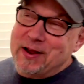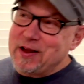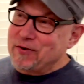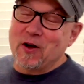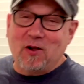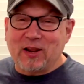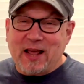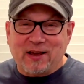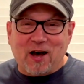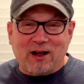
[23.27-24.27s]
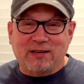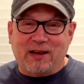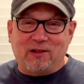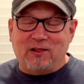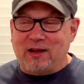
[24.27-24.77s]
another holiday
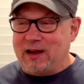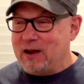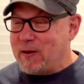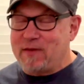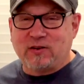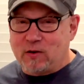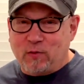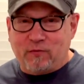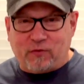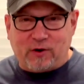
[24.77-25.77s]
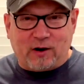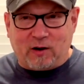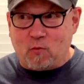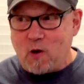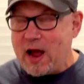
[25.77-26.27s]
cocktail. I haven't done one for
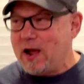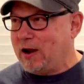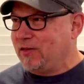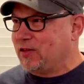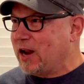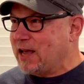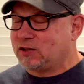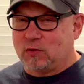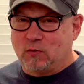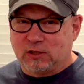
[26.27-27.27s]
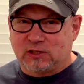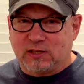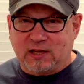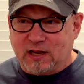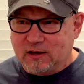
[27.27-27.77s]
a while. I think the last one was
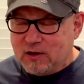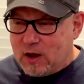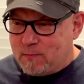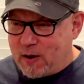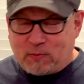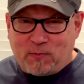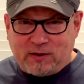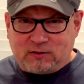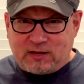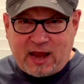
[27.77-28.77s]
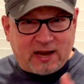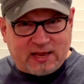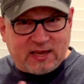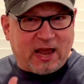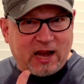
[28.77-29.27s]
the peppermint
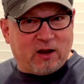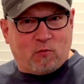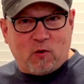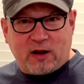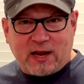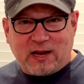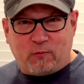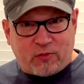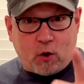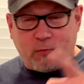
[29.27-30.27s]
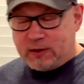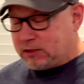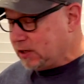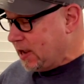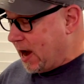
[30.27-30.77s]
candy cane one I did with
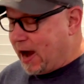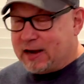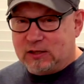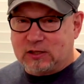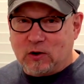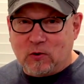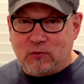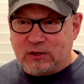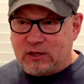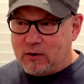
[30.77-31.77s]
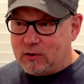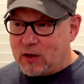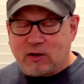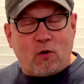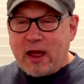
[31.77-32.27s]
Opus. And so this year I
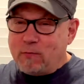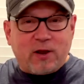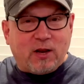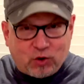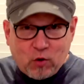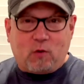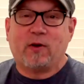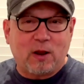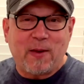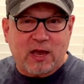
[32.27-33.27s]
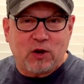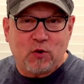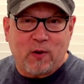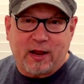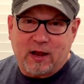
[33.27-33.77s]
thought, okay, we're gonna do it. We're gonna make a
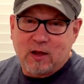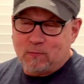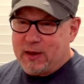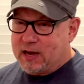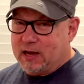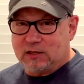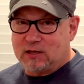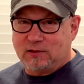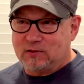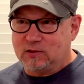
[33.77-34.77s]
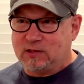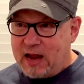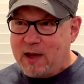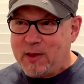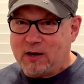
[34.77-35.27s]
new one because,
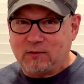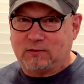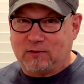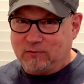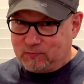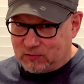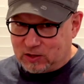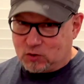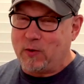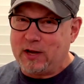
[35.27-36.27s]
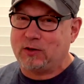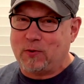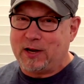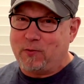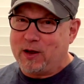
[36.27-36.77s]
damn it, in
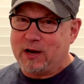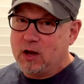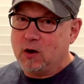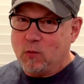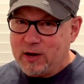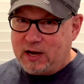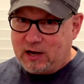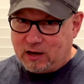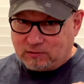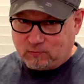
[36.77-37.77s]
2021 we need